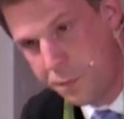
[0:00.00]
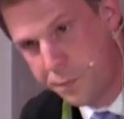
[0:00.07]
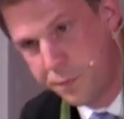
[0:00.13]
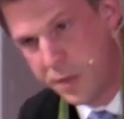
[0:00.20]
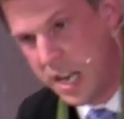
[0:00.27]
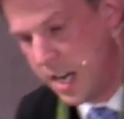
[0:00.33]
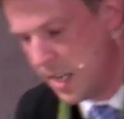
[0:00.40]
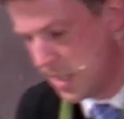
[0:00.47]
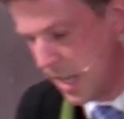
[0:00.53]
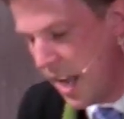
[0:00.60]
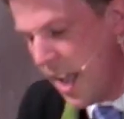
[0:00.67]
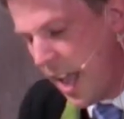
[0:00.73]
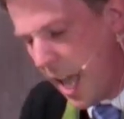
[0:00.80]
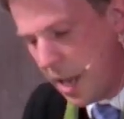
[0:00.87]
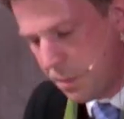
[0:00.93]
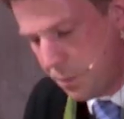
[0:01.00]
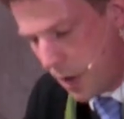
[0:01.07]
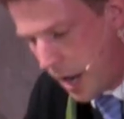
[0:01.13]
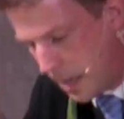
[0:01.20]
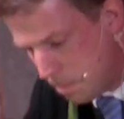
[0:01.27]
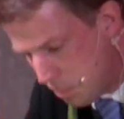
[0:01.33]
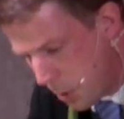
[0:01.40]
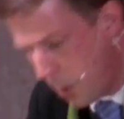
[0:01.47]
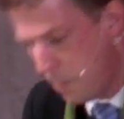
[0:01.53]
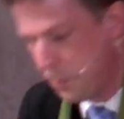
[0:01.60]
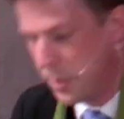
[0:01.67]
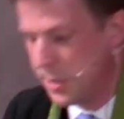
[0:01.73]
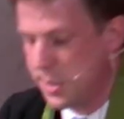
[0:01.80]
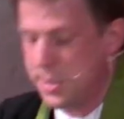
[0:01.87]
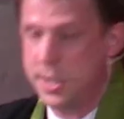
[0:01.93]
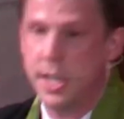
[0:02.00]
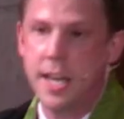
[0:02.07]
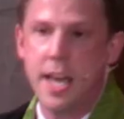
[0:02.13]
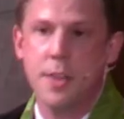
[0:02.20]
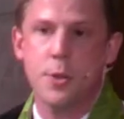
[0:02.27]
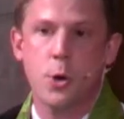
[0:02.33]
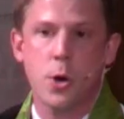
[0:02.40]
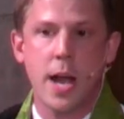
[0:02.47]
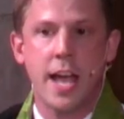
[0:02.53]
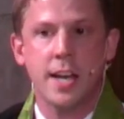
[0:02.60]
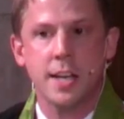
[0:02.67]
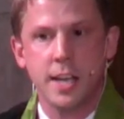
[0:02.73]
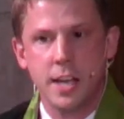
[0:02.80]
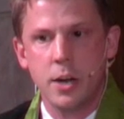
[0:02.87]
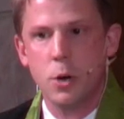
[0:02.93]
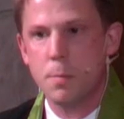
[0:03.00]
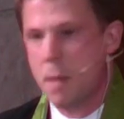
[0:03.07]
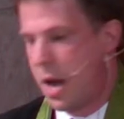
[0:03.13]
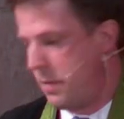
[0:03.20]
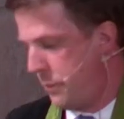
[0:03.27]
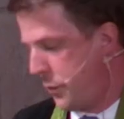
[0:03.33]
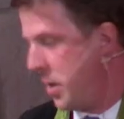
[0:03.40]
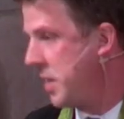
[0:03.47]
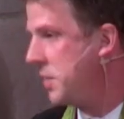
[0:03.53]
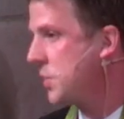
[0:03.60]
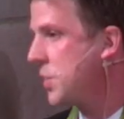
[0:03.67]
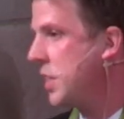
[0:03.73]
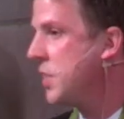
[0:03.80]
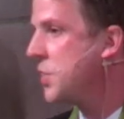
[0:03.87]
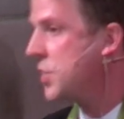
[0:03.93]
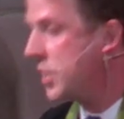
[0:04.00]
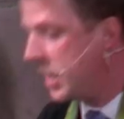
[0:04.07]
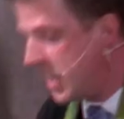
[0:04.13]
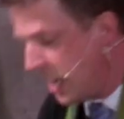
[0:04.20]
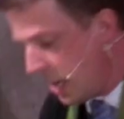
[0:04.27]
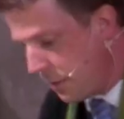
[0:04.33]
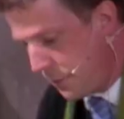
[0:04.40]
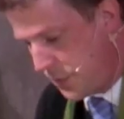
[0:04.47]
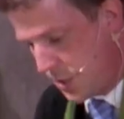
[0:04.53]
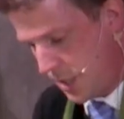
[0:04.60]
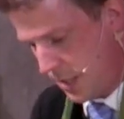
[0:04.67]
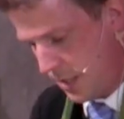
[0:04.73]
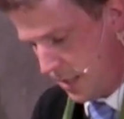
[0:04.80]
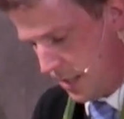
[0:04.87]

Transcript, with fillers: feet and find purpose together. And here, my friends, is the gift.